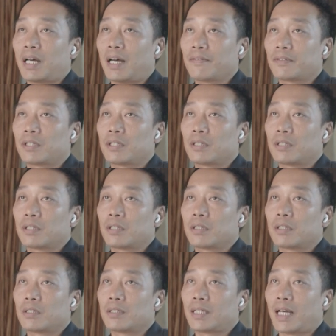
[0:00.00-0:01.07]

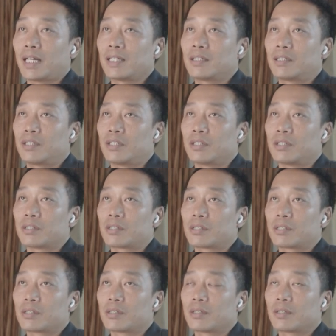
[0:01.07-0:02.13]
after
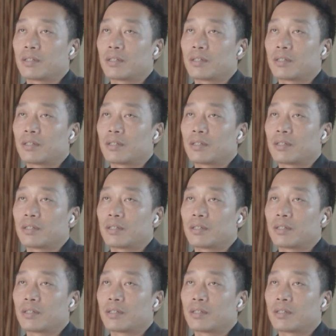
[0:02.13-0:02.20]
90s,